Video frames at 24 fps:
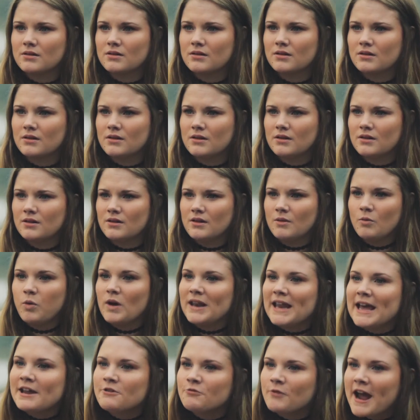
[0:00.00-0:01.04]
and. and
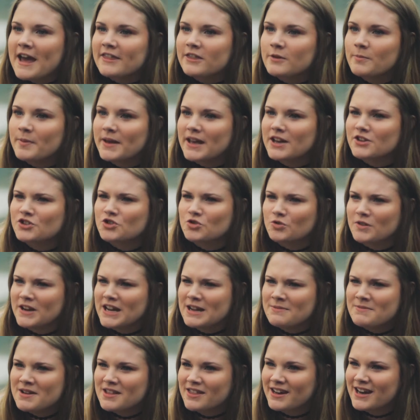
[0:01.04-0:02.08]
well, I'd rather be a
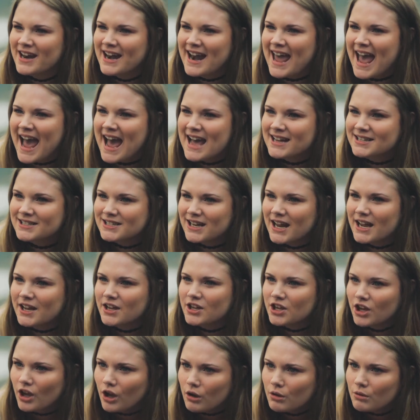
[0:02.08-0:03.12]
dreamer than an ass
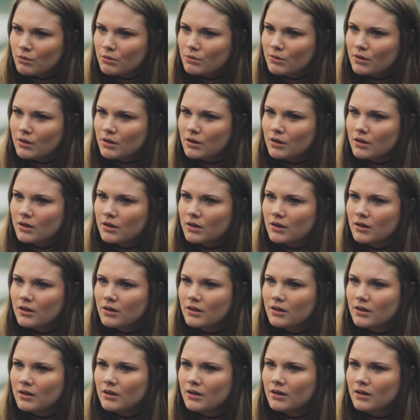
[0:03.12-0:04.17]
like you.
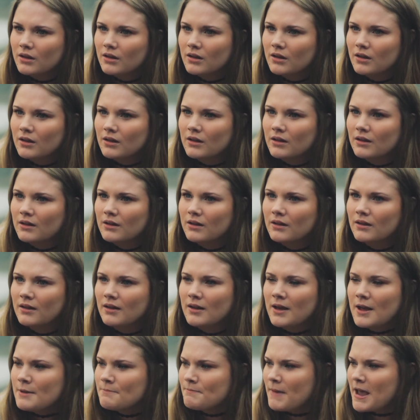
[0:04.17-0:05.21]
Excuse me?
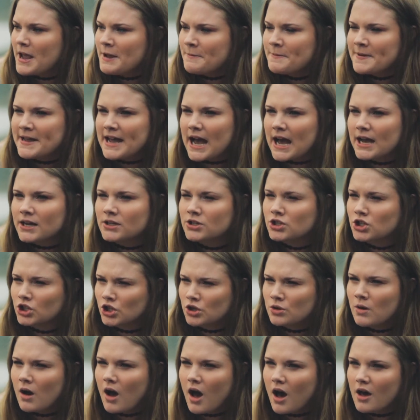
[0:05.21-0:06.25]
maybe I
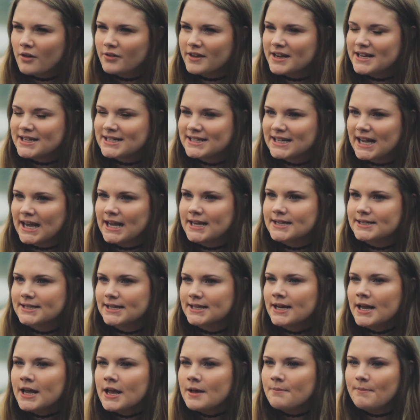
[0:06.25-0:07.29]
do all these things
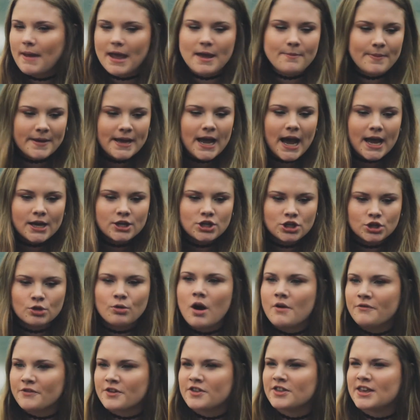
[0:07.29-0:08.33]
and maybe I do
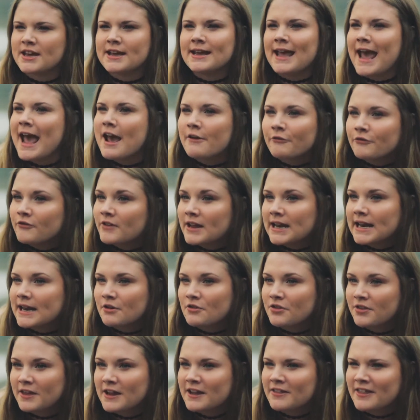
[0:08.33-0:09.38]
overthink every
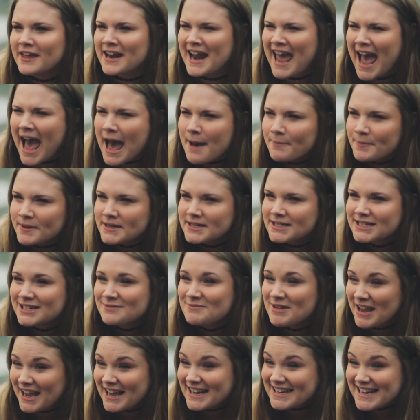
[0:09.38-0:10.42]
little thing that happens
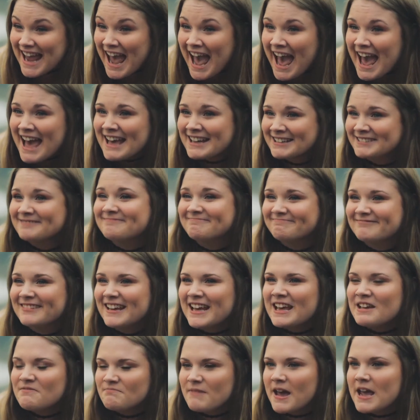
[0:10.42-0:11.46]
to me and
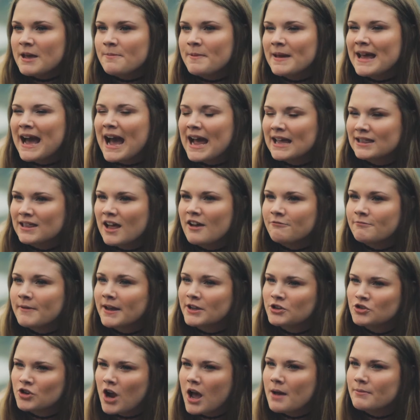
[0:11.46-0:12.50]
yeah, maybe I love
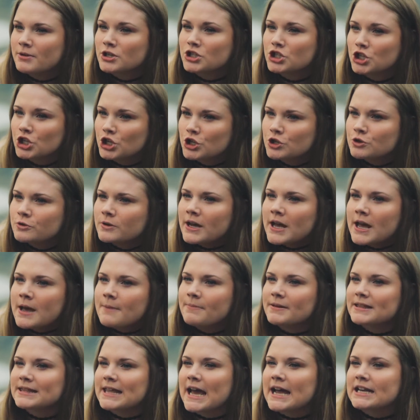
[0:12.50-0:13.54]
my drama too,
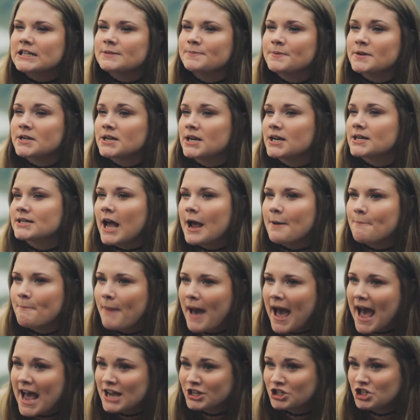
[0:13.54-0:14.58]
but that's because I'm
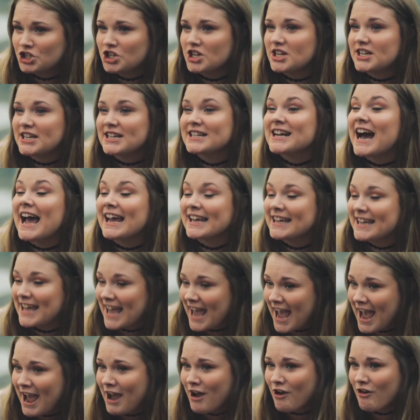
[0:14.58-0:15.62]
passionate and I
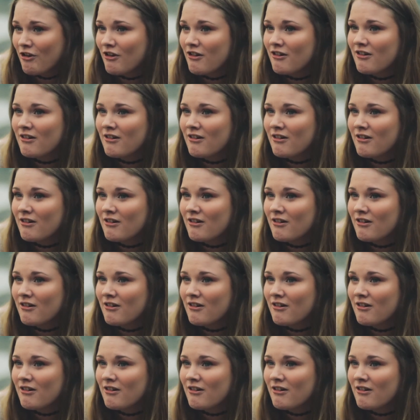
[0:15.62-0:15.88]
care.